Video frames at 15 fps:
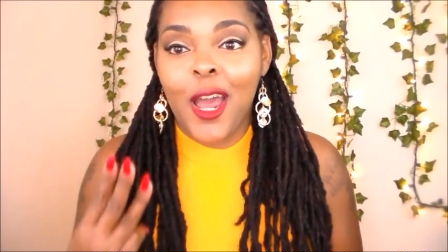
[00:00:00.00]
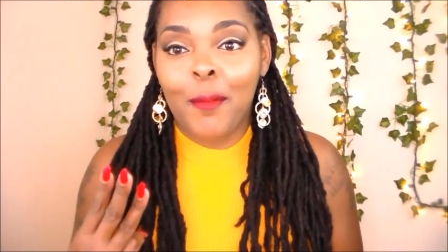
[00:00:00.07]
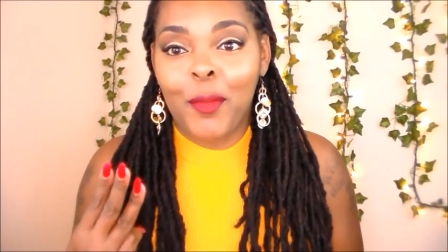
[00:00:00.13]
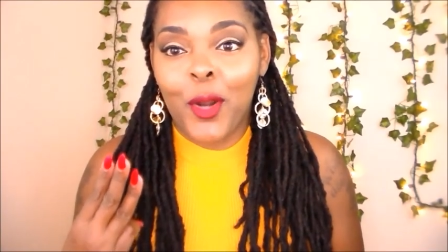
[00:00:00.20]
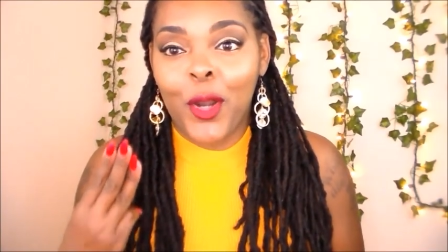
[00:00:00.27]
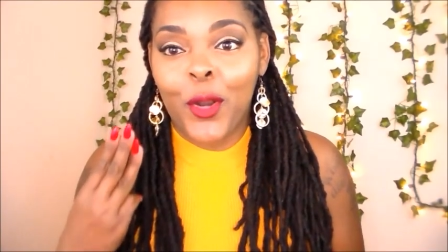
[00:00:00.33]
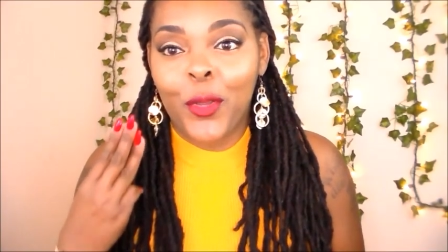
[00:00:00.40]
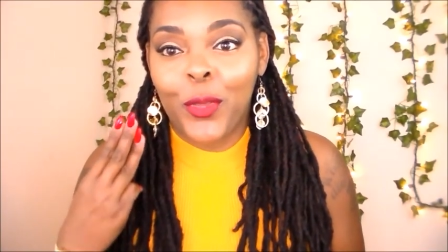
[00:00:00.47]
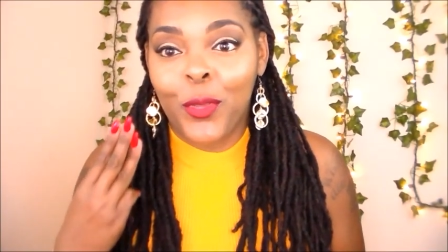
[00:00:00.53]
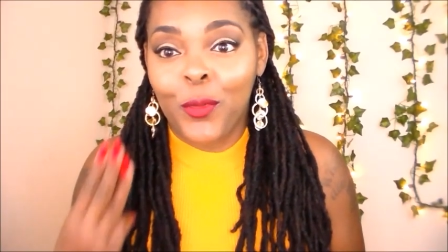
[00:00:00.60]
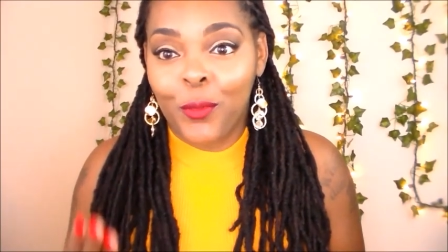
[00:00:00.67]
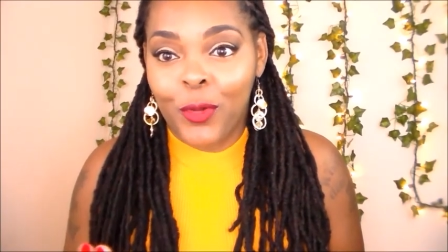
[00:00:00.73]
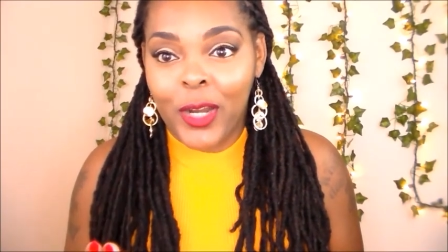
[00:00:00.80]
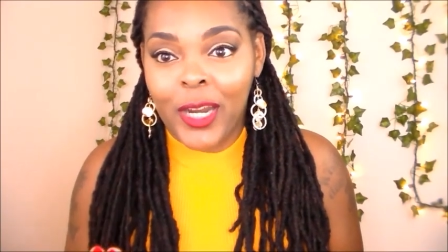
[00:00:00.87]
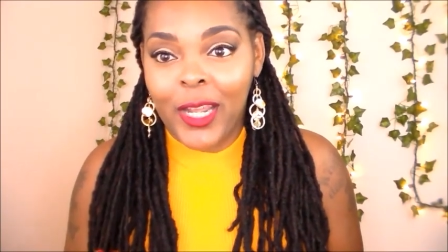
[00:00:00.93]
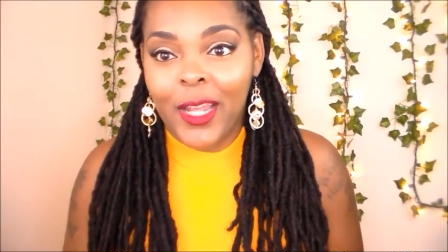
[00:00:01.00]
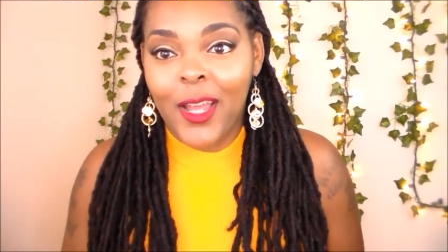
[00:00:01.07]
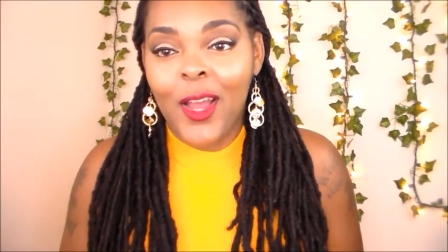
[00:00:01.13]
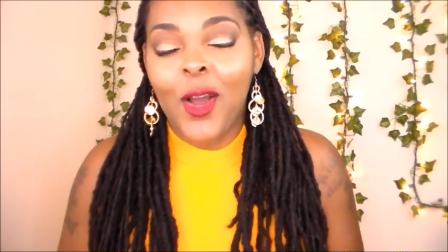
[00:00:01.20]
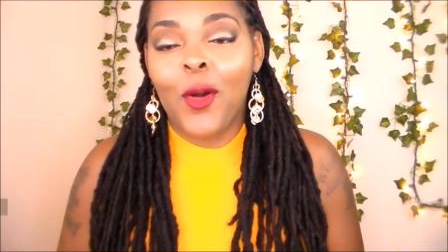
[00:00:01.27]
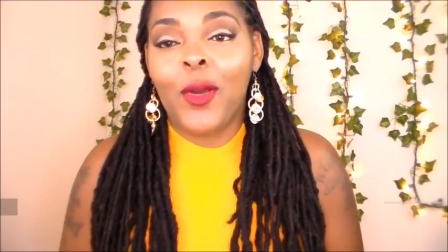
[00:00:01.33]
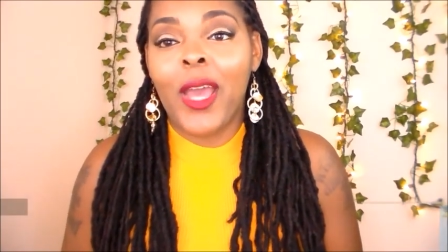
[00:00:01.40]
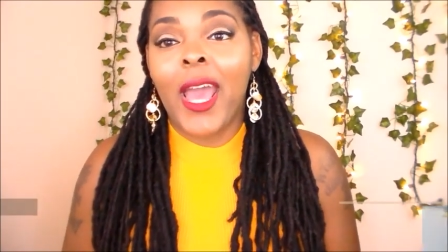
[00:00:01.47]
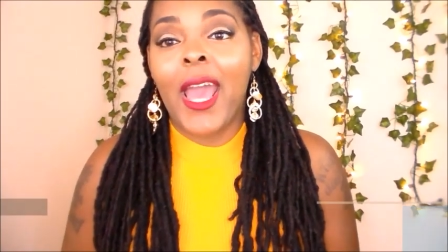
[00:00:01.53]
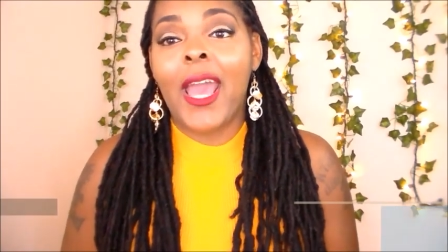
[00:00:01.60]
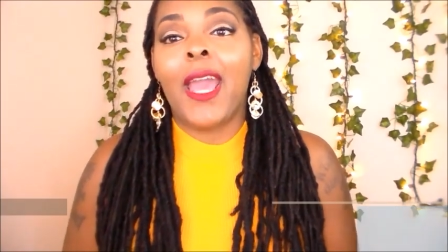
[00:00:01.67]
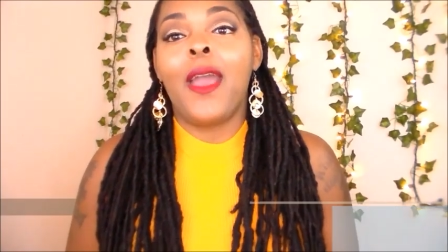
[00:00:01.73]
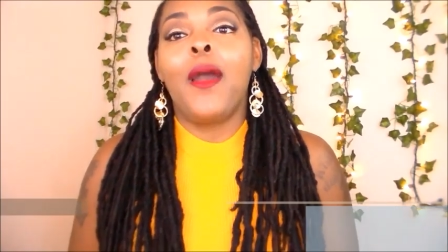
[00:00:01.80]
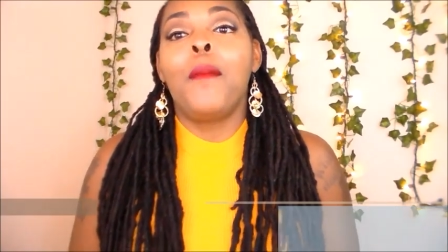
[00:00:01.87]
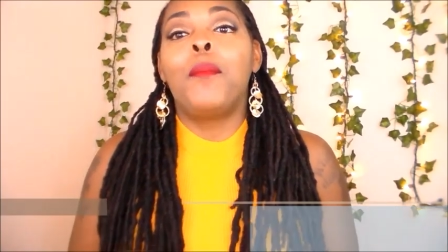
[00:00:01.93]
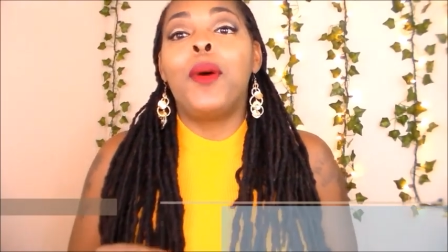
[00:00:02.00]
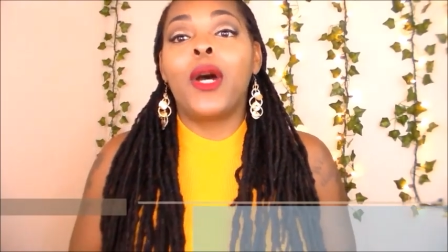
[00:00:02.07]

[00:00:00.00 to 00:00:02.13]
number 3, okay?